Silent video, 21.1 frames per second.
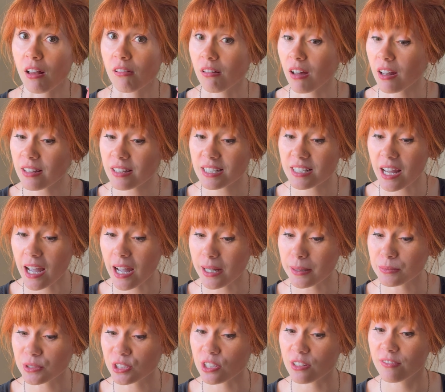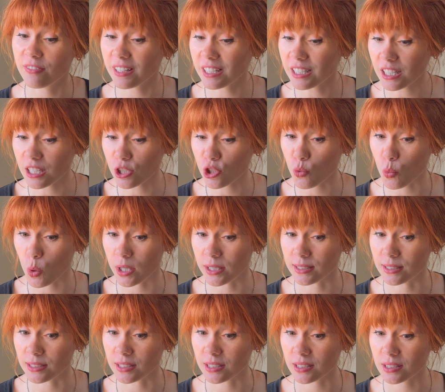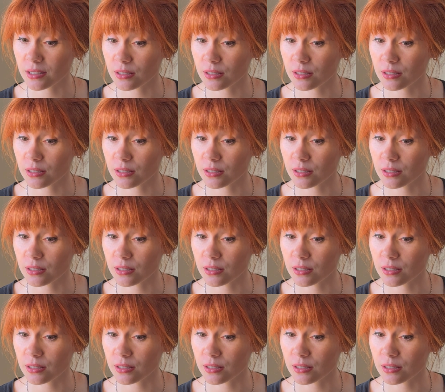lot of the times the vintage ones